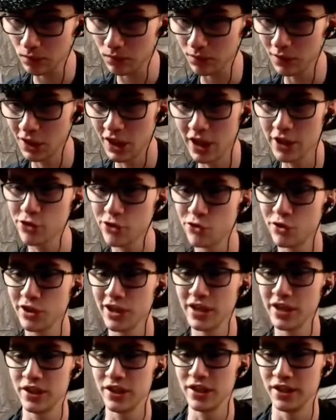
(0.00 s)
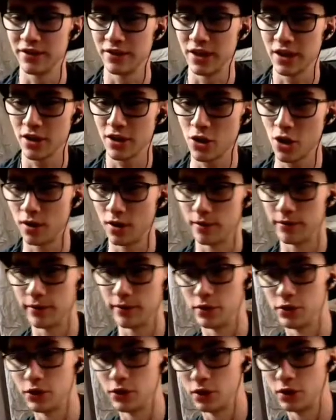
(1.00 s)
I just realized he didn't take a card
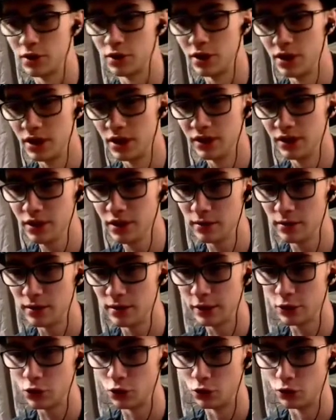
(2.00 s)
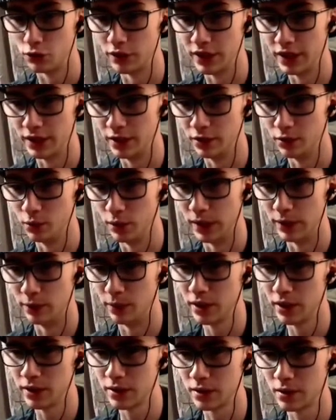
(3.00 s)
first turn. Neither did green. Wait, what?